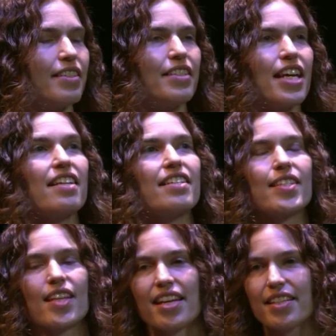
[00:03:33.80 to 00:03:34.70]
data
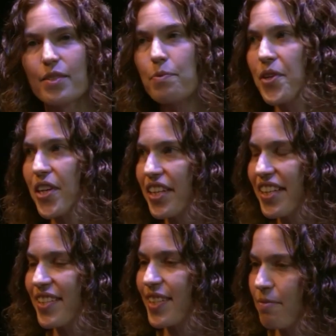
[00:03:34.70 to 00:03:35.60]
science work
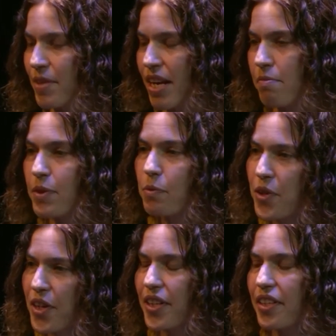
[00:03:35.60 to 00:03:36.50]
is sometimes
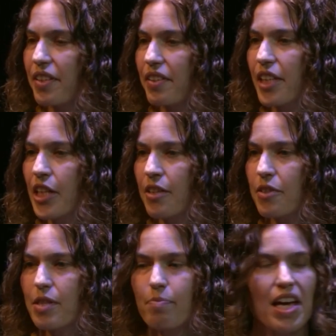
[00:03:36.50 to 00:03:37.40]
work, you know,
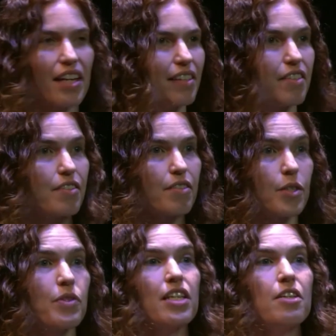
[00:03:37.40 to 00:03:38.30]
to make
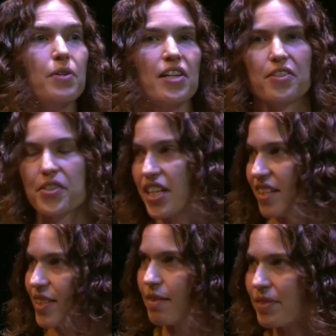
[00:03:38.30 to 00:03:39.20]
so that you
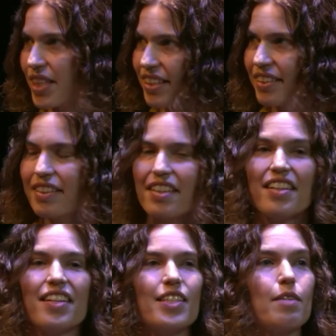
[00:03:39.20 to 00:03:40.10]
understand something
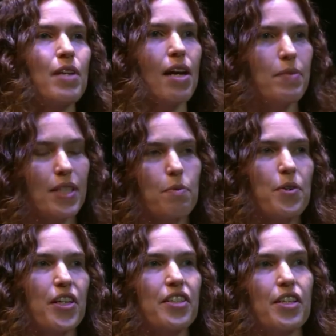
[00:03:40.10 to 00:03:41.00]
Sometimes it's
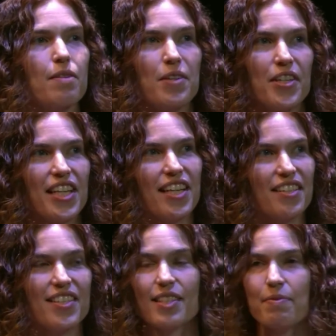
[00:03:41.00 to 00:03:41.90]
work to
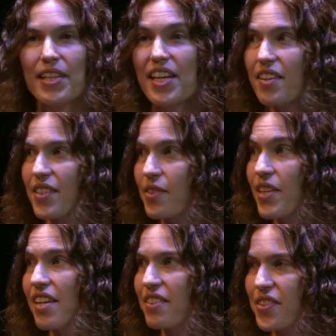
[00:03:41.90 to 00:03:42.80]
communicate to somebody else so
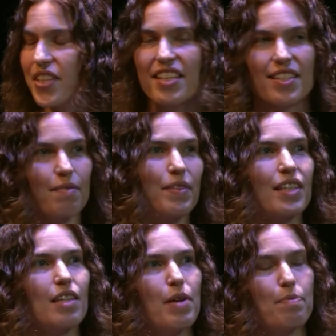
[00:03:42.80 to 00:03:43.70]
they understand something,
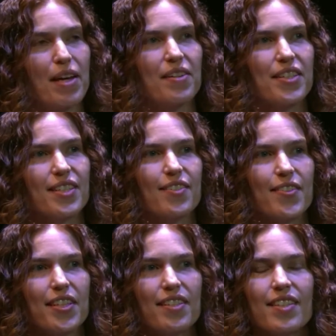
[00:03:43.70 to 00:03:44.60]
they make better
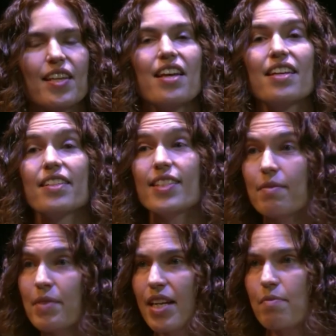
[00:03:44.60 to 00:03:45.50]
decisions.
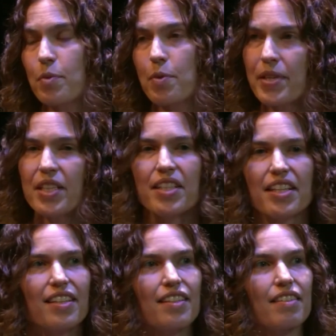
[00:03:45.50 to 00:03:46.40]
Sometimes we're
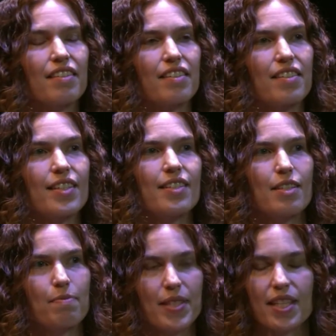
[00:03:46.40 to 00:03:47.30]
building
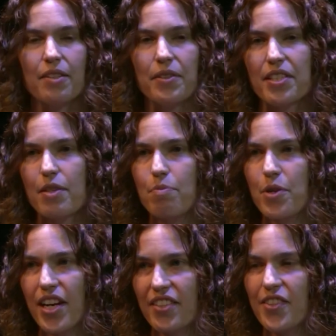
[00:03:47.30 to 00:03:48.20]
systems that go into
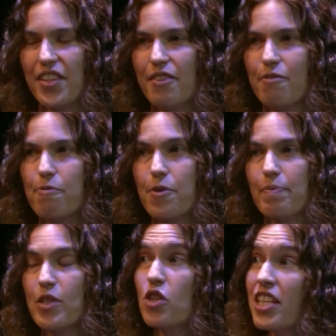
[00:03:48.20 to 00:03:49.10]
production for
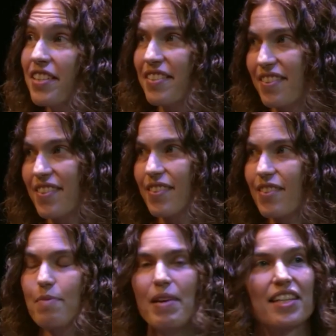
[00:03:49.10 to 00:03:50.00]
machines
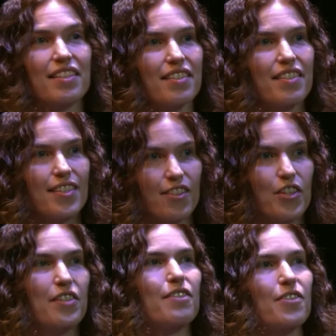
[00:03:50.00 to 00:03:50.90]
to make
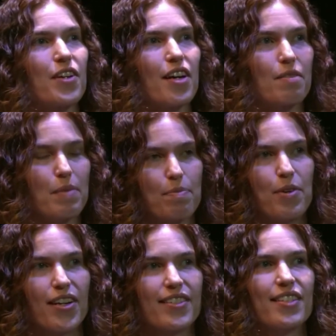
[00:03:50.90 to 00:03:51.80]
decisions or to automate
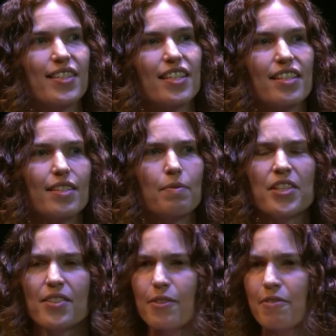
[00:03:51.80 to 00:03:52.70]
processes. And we
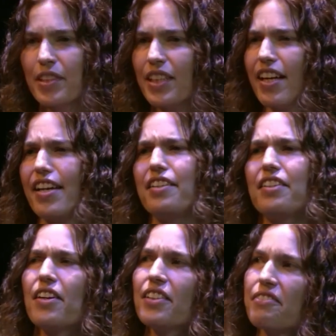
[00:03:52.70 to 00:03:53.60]
just sort of allied at
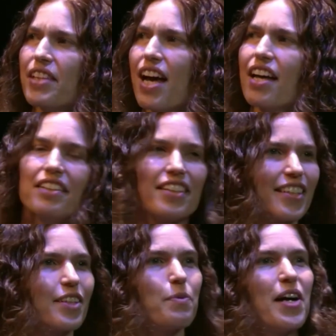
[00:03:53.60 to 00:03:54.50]
all of that,
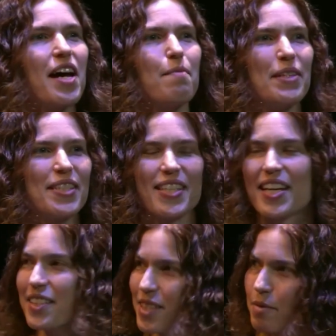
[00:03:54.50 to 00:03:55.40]
like the what happens
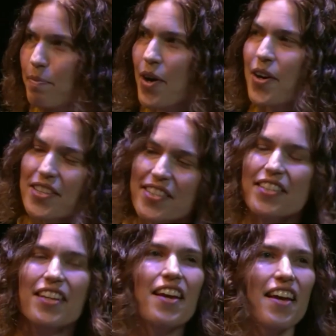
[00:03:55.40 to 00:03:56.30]
next part.
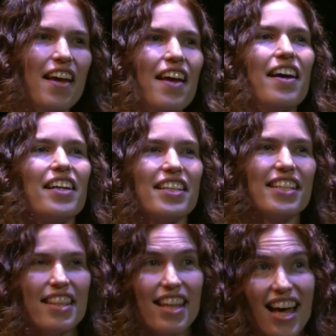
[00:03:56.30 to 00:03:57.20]
Right. And I
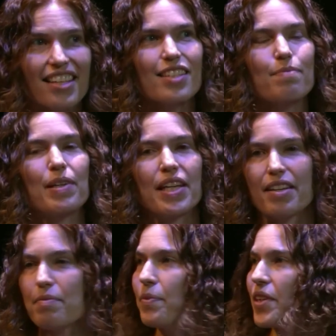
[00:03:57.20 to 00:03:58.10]
think that's
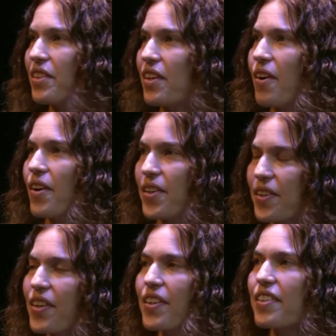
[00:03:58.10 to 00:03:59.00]
become one of the
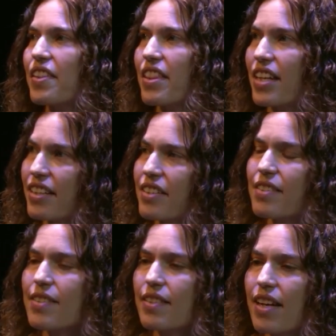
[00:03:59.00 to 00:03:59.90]
harder
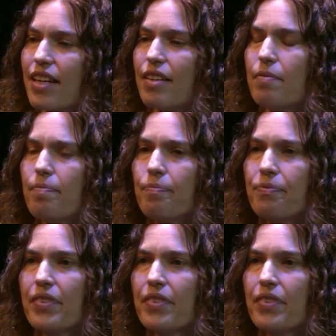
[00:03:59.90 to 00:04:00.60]
things um,